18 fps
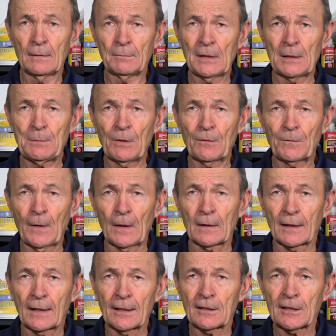Maybe
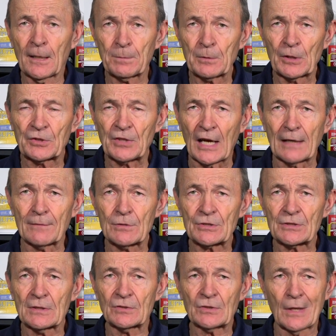fun. Get a couple of
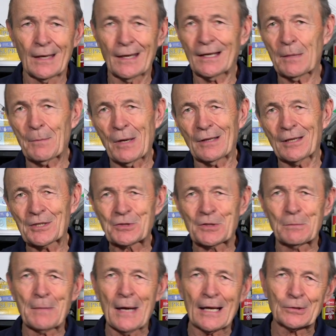divers and say, come on, let's
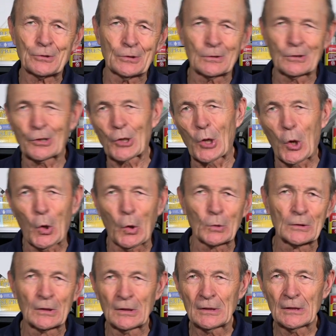go back to good
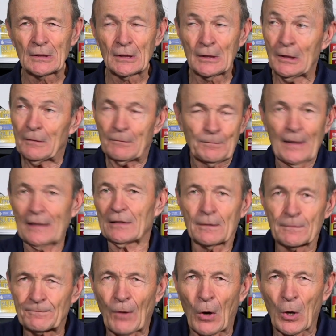old
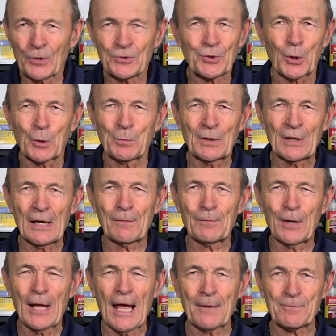Fenelon Falls or
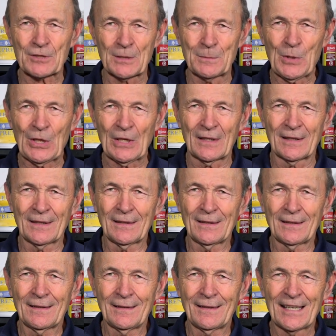whatever it happens to be
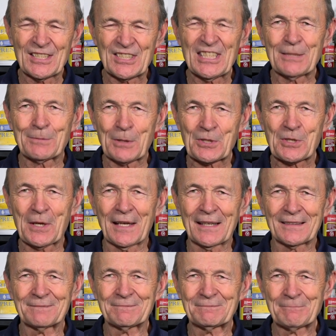and see what it's
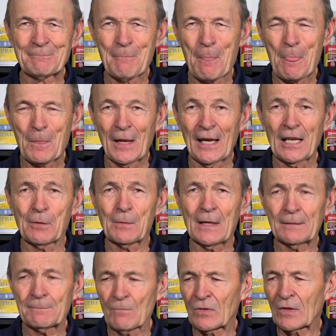like.
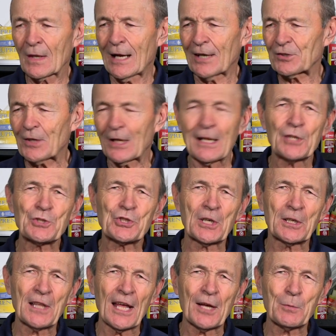Anyway, I thought I'd
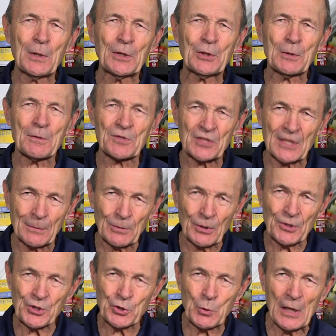share that with you in some of
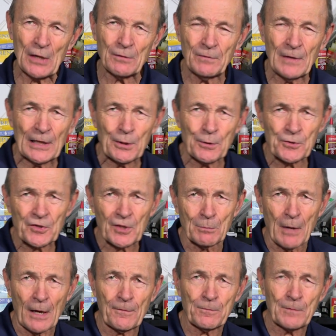those great videos
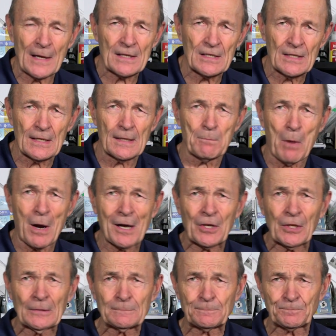from my friend uh,
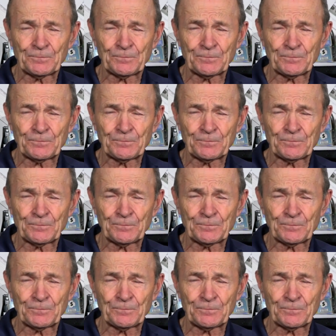Mark